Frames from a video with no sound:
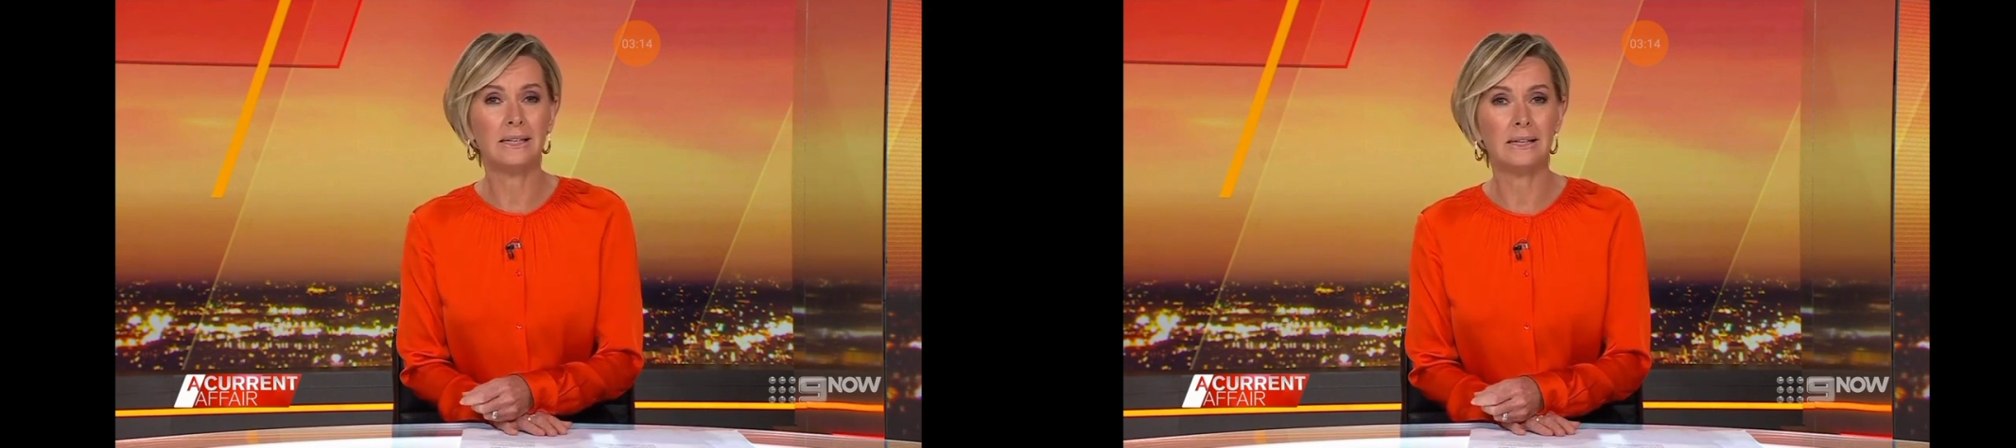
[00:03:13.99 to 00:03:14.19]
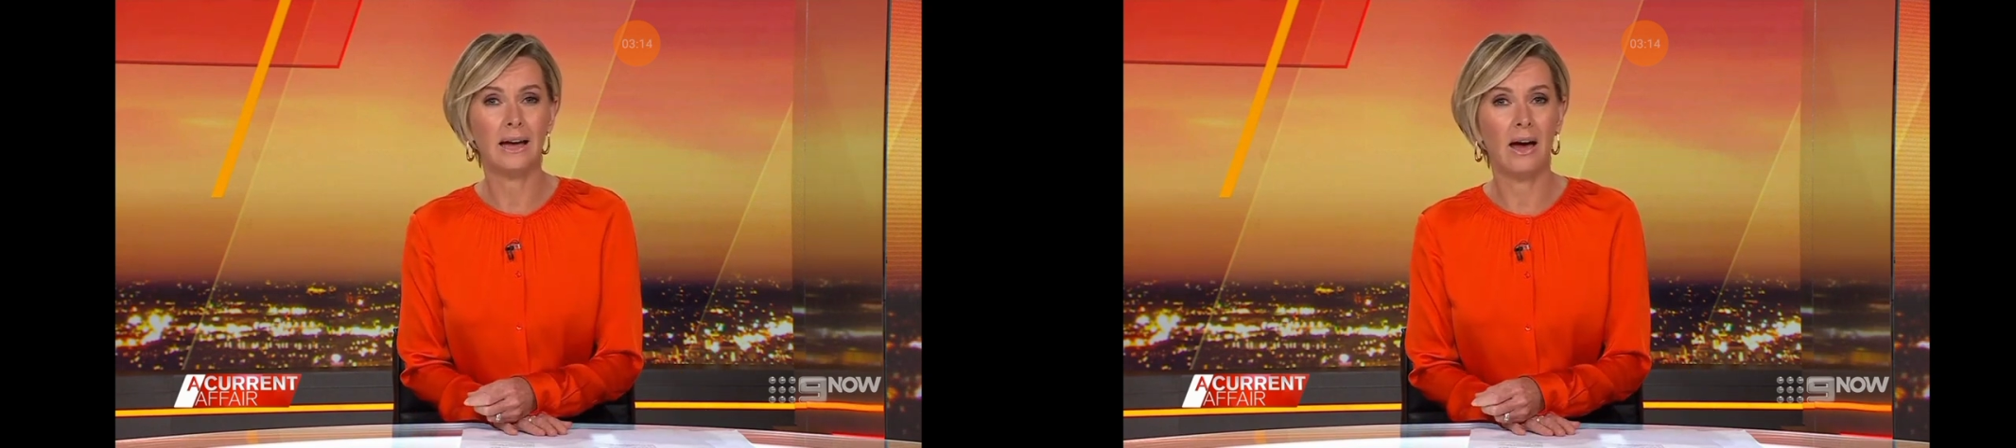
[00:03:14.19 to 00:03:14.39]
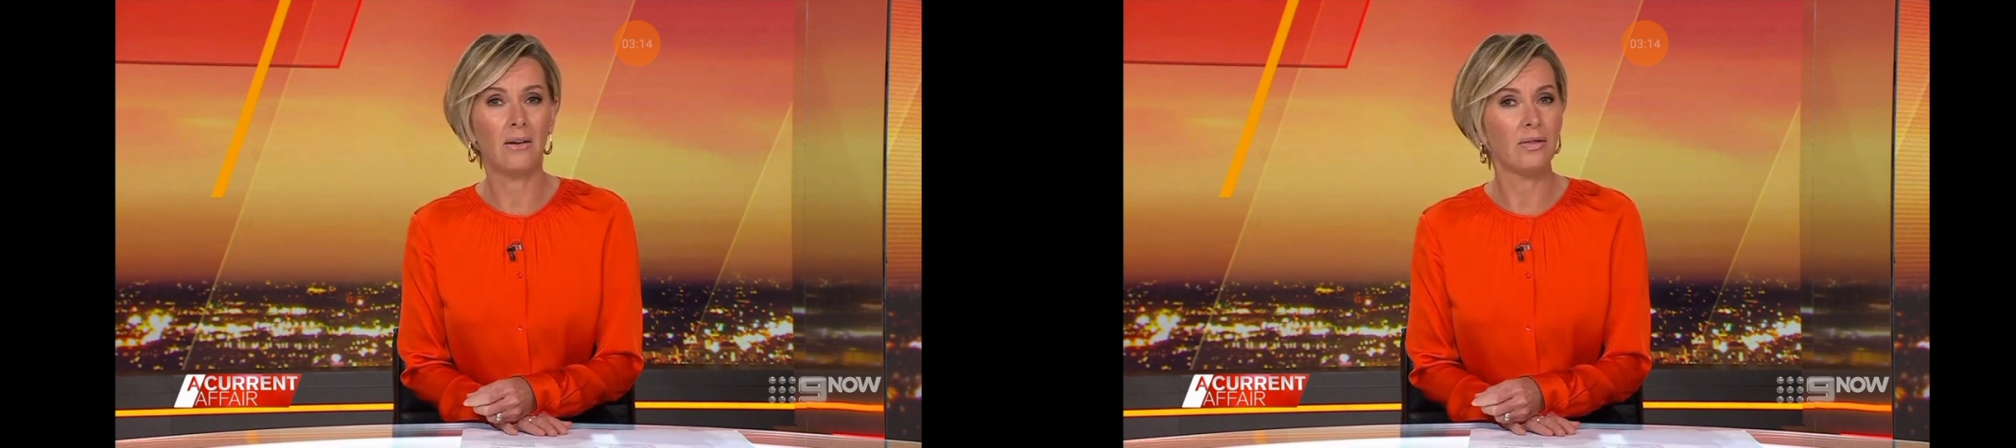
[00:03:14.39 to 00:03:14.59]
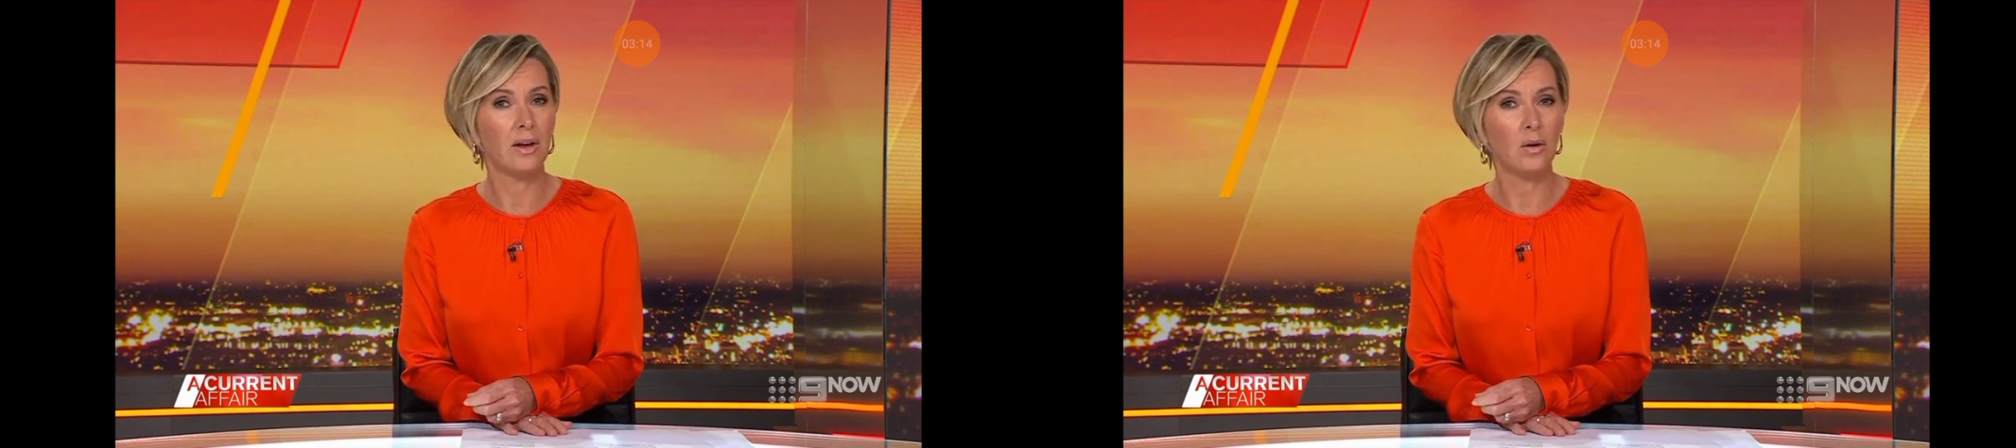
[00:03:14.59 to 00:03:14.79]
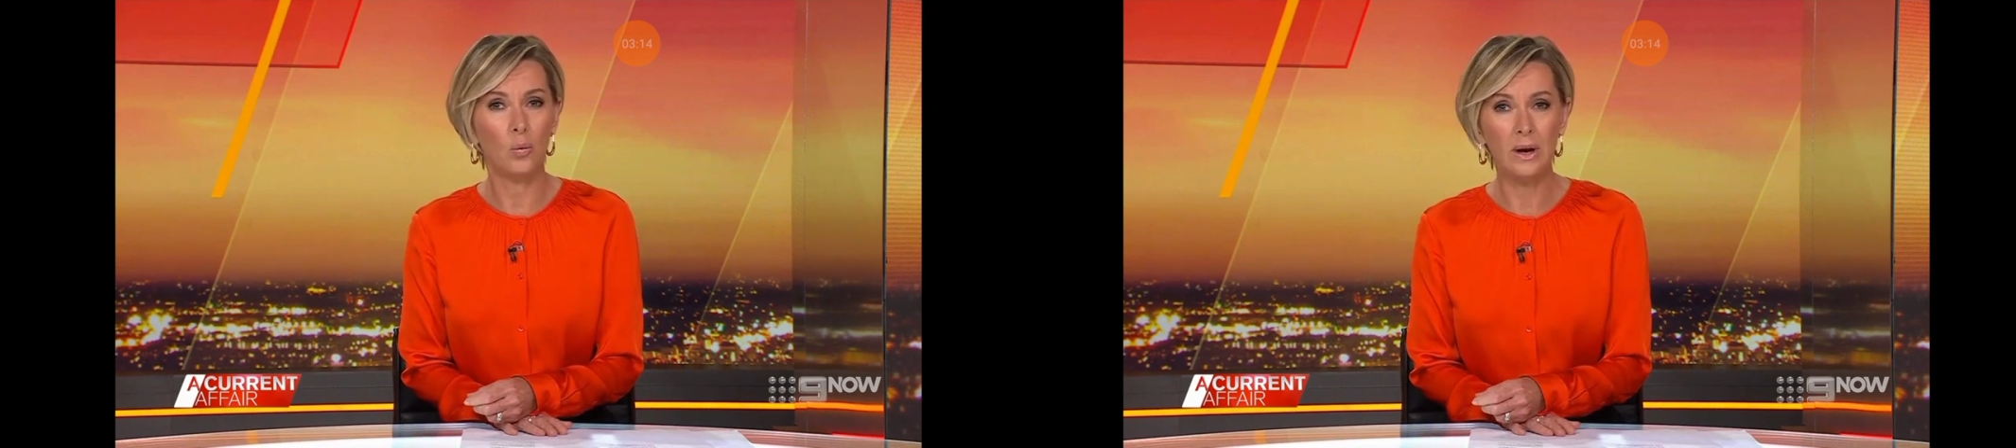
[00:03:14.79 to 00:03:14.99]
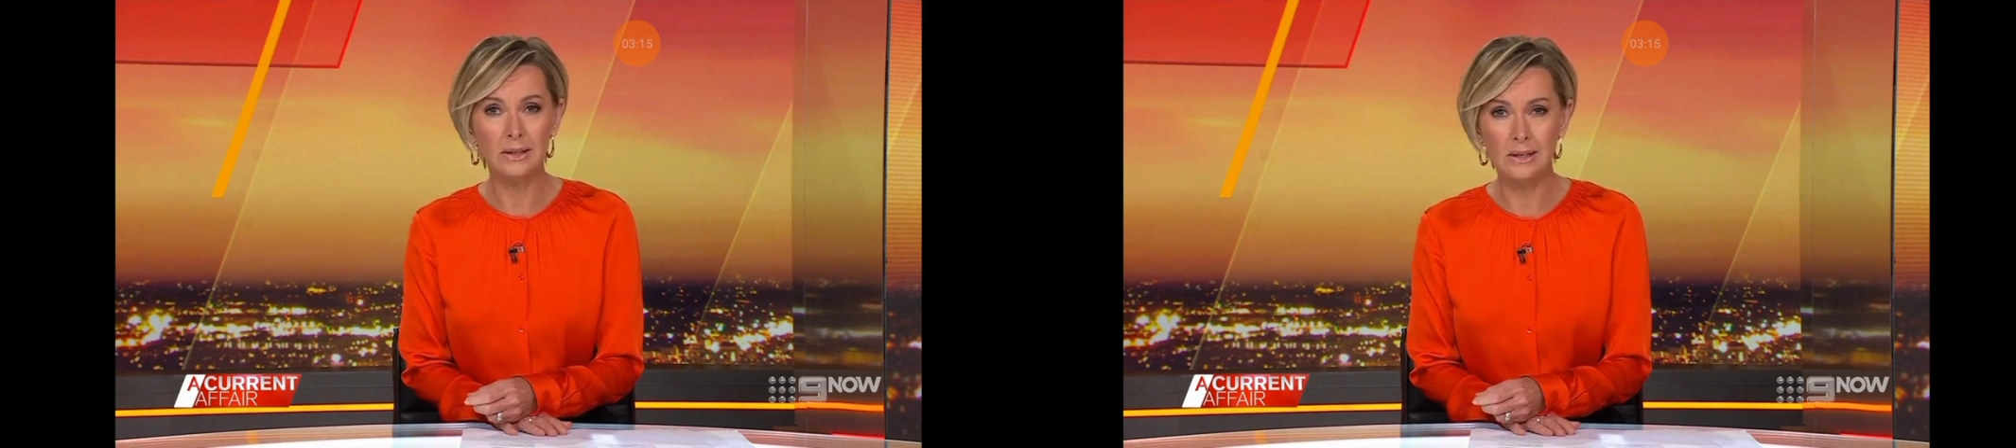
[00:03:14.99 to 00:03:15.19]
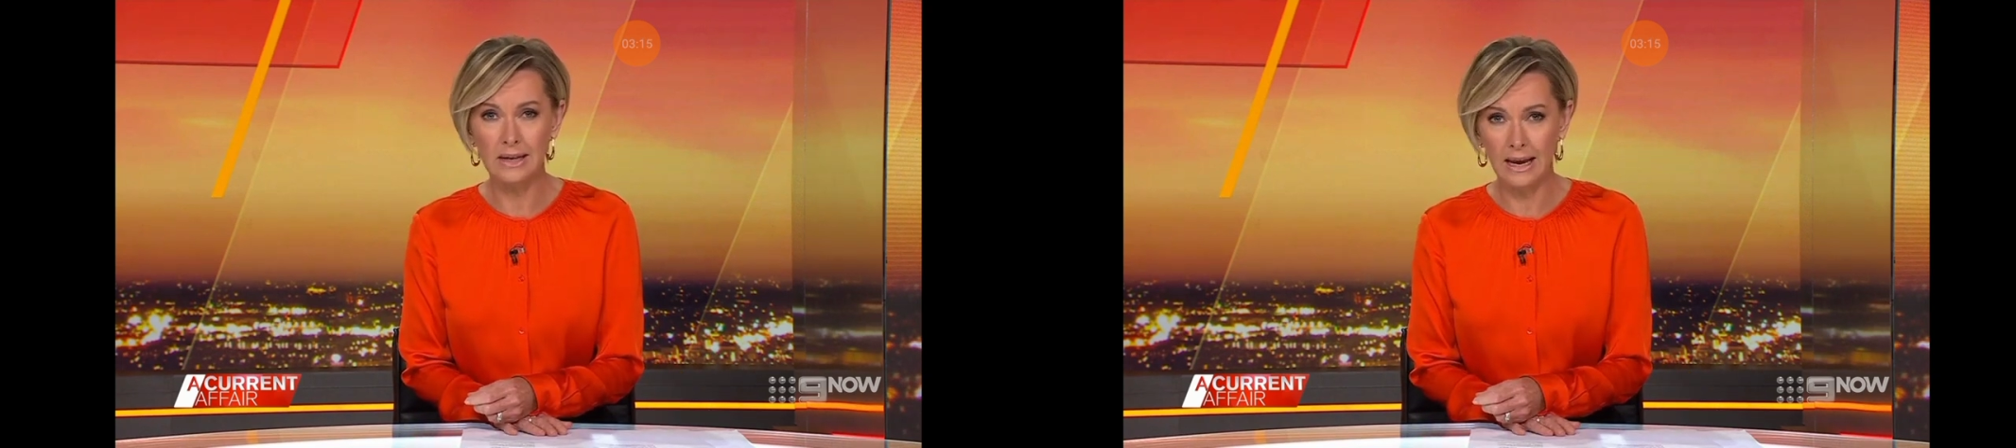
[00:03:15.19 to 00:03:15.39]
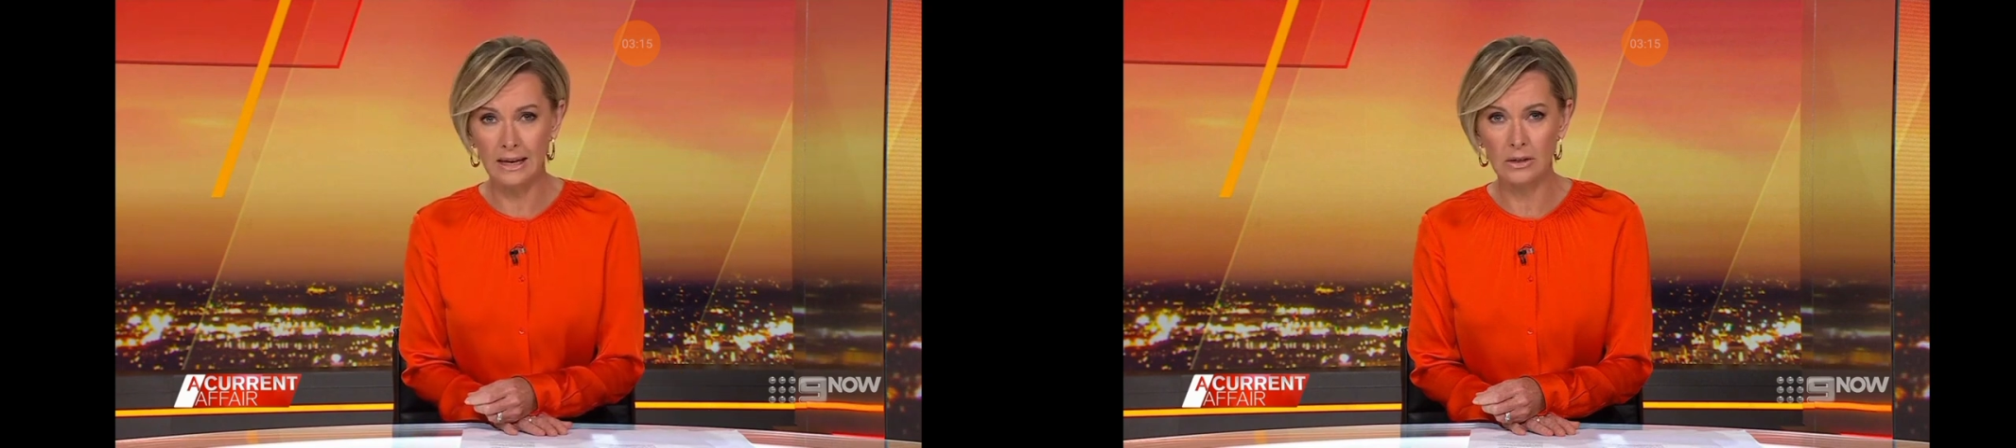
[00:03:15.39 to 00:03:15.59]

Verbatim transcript: are at their wits' end